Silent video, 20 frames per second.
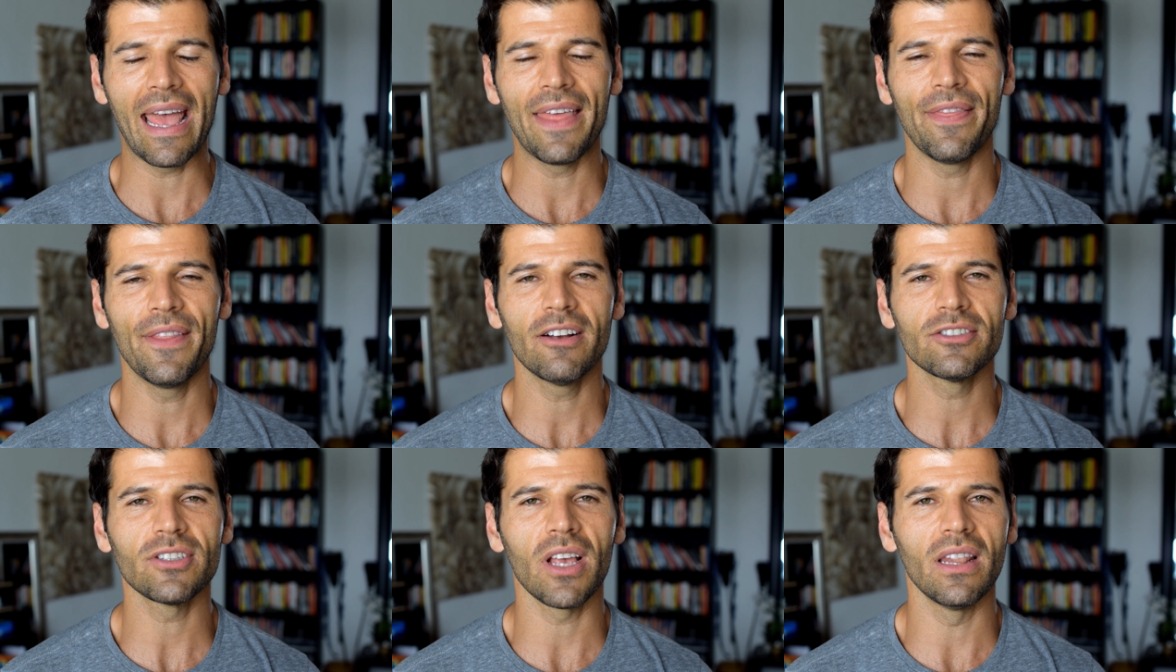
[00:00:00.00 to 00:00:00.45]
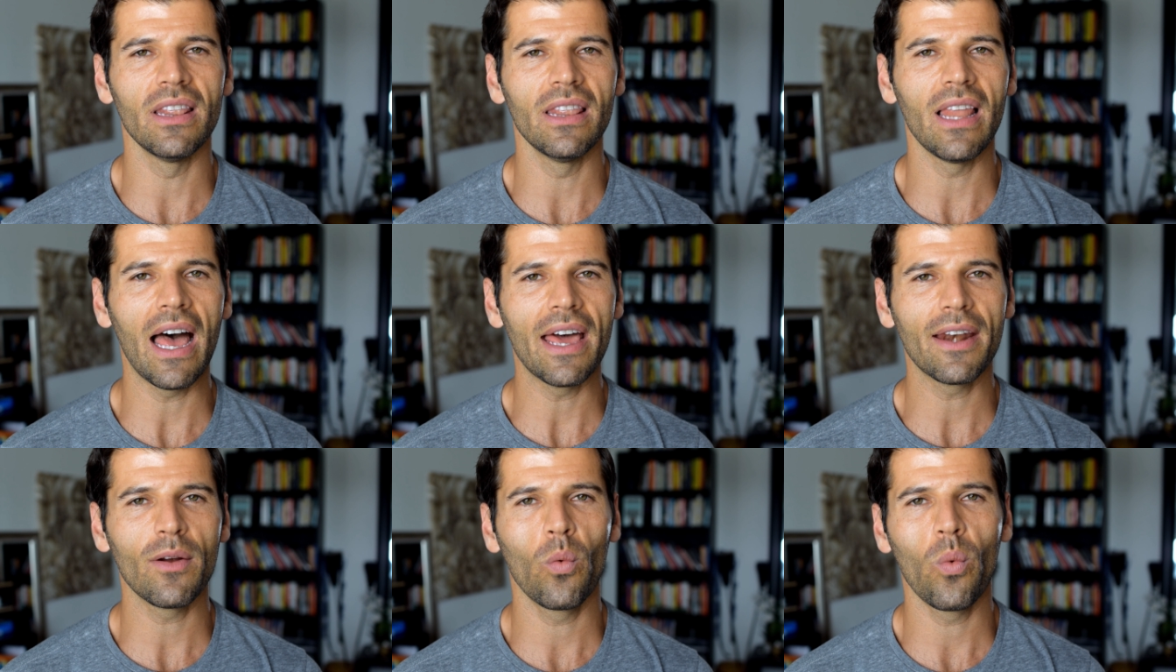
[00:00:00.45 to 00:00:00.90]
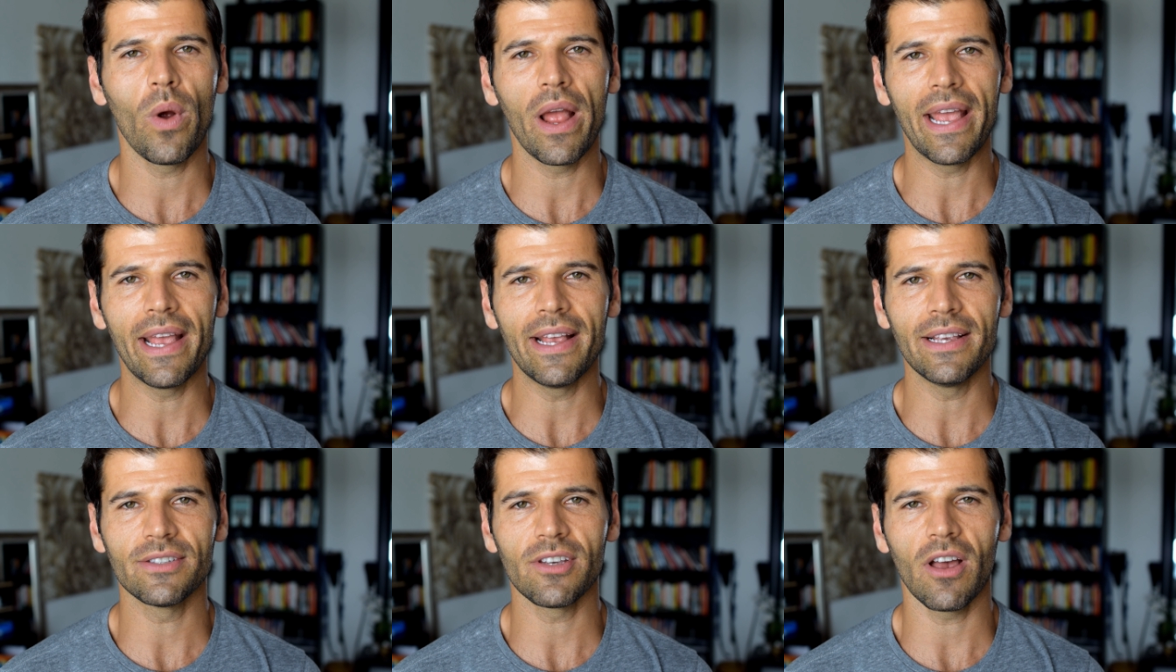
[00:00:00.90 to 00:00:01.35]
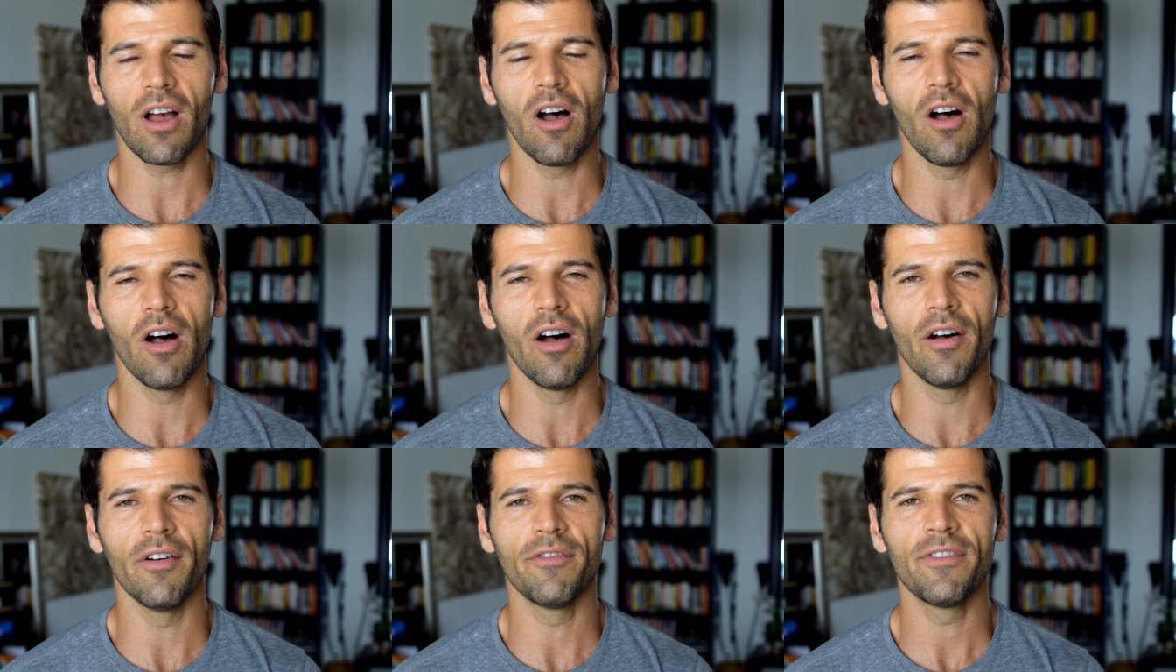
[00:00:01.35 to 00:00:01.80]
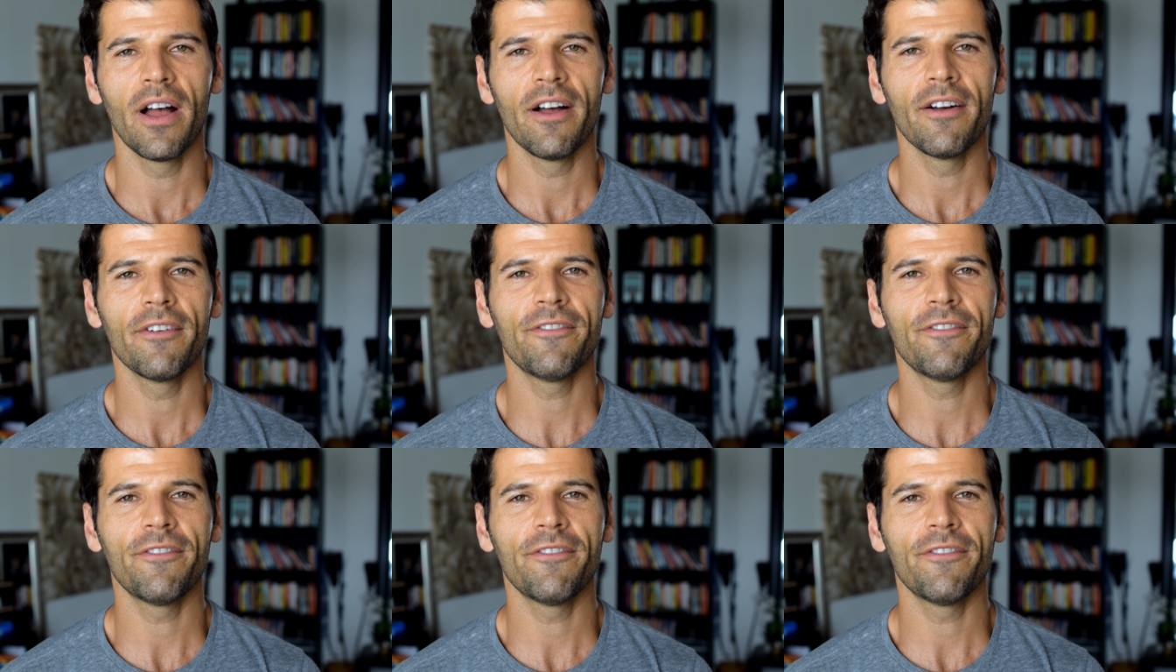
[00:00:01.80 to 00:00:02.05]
And there's a lot of ways of